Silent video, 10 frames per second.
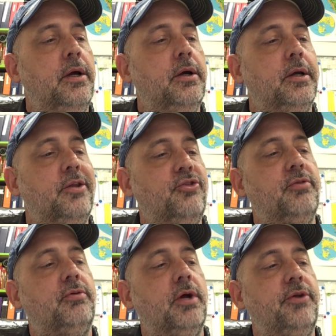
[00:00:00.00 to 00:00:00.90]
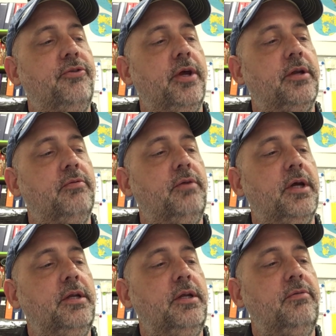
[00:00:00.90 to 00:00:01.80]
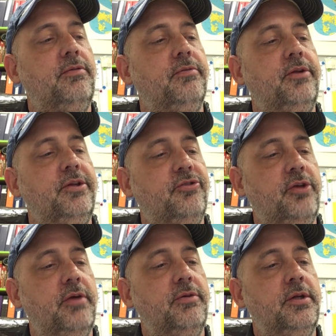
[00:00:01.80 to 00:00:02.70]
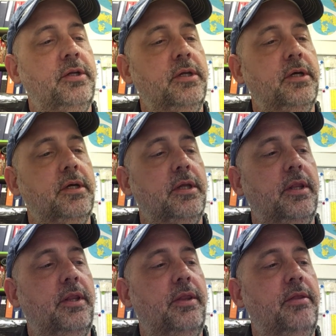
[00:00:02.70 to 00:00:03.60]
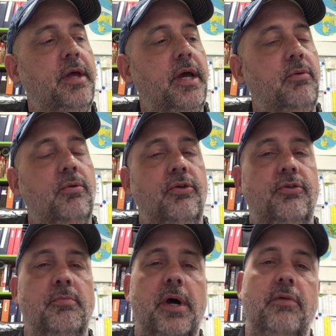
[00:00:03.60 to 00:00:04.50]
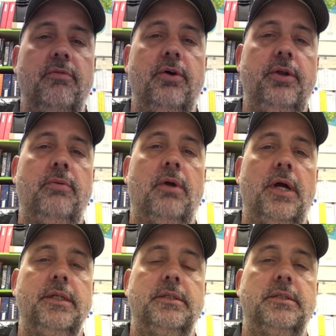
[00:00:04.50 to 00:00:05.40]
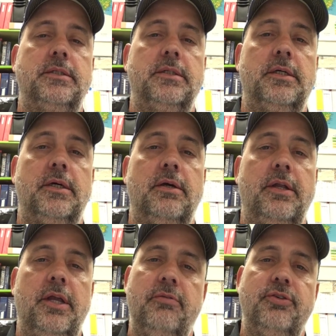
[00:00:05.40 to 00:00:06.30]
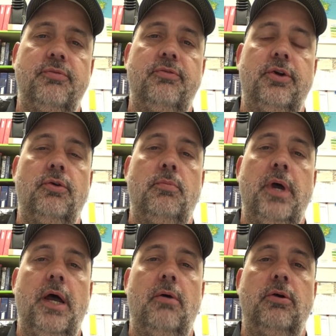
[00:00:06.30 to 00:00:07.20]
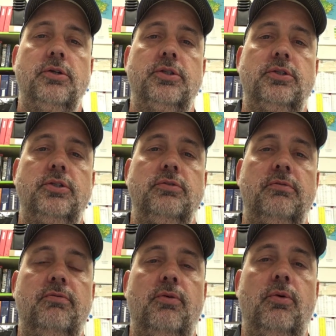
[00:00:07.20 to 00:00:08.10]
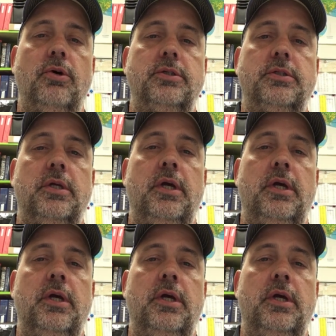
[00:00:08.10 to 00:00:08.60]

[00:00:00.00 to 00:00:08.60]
Get the Civil Rights Act of 1957. That was about voting rights and giving some federal powers to enforce